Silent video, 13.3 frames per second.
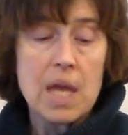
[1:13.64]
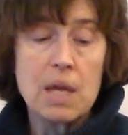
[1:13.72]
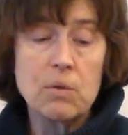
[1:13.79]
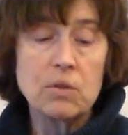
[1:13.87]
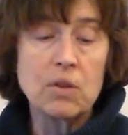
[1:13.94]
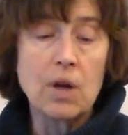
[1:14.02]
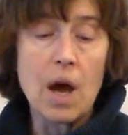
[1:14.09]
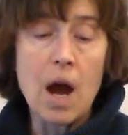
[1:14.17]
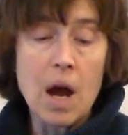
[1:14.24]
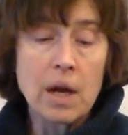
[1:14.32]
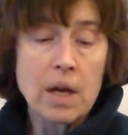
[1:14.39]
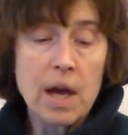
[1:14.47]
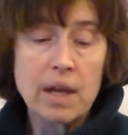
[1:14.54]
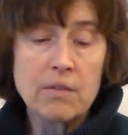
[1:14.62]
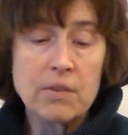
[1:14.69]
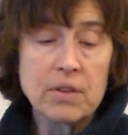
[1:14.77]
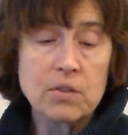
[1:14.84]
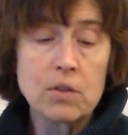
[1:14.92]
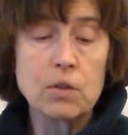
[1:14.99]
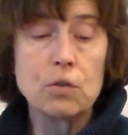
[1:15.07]
He was an
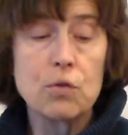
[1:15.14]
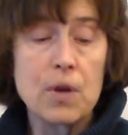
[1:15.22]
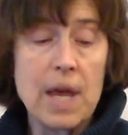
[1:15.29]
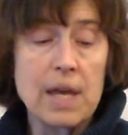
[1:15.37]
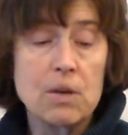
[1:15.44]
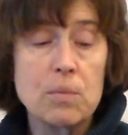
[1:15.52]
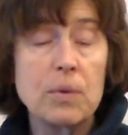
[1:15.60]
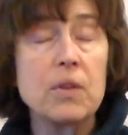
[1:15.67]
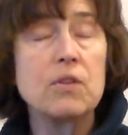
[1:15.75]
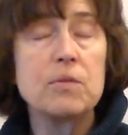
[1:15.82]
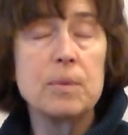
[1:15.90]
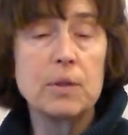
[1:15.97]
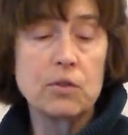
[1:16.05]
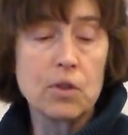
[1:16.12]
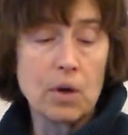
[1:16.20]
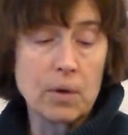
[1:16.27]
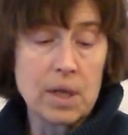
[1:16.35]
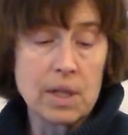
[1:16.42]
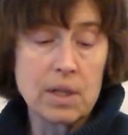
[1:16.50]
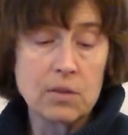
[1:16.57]
archivist and creator with the
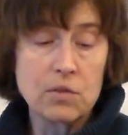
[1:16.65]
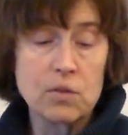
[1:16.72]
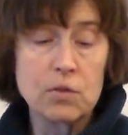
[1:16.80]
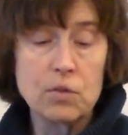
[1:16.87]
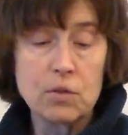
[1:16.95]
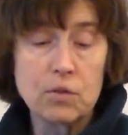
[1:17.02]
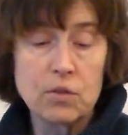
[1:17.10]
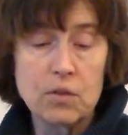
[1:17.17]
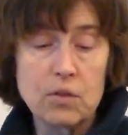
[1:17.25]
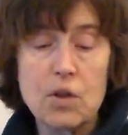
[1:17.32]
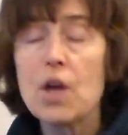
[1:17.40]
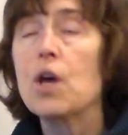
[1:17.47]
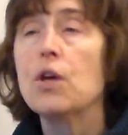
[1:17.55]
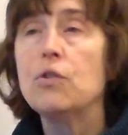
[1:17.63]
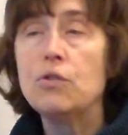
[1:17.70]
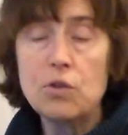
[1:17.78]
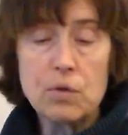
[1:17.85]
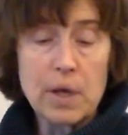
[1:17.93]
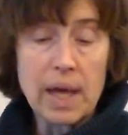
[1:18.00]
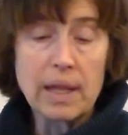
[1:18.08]
Smithsonian Institution's
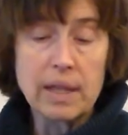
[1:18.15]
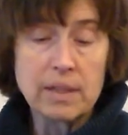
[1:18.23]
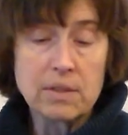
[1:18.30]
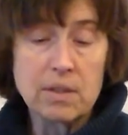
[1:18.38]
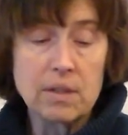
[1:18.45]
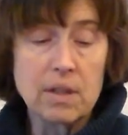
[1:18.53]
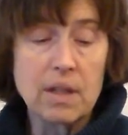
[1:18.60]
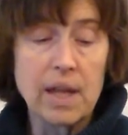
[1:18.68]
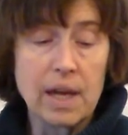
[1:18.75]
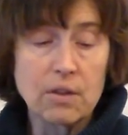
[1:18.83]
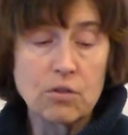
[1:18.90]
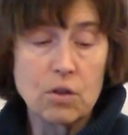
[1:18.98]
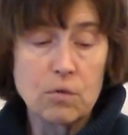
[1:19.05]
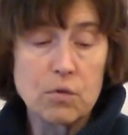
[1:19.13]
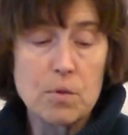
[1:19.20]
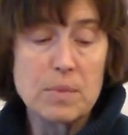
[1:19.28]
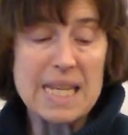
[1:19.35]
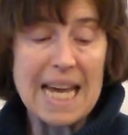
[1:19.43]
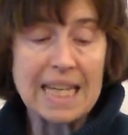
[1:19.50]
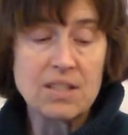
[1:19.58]
Duke Ellington collection
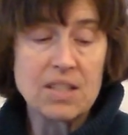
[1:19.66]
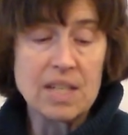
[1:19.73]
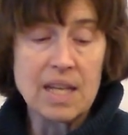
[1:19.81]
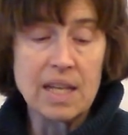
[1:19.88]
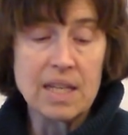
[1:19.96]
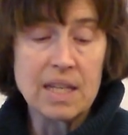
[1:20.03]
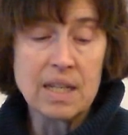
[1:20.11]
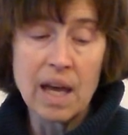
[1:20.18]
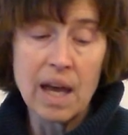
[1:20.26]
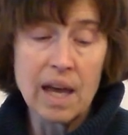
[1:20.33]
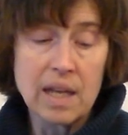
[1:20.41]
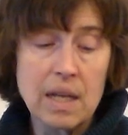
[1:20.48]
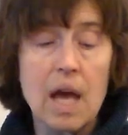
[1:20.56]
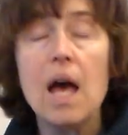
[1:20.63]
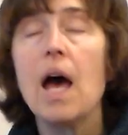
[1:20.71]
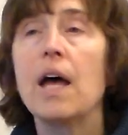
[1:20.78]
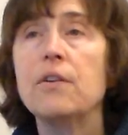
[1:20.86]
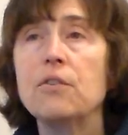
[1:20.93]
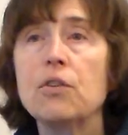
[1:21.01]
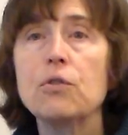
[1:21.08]
from 1989
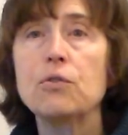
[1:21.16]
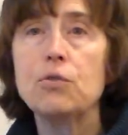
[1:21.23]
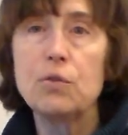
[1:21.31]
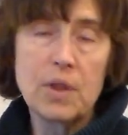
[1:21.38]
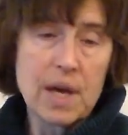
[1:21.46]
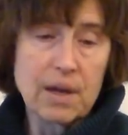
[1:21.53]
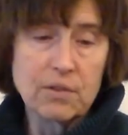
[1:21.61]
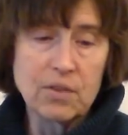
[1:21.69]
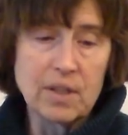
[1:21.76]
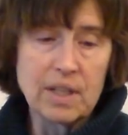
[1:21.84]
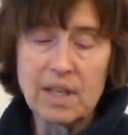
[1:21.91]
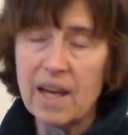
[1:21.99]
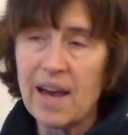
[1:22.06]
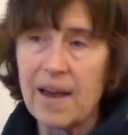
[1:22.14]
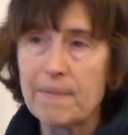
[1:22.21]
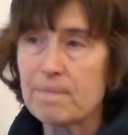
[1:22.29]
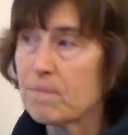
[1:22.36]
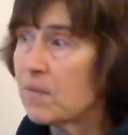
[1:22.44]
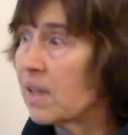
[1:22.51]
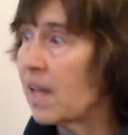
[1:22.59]
until 2009.
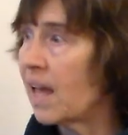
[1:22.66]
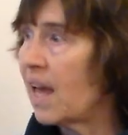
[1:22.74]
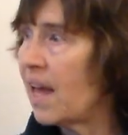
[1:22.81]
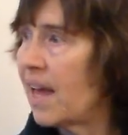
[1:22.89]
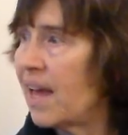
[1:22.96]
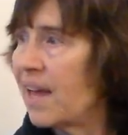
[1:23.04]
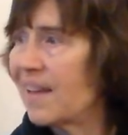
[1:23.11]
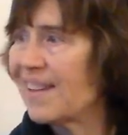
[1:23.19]
Okay.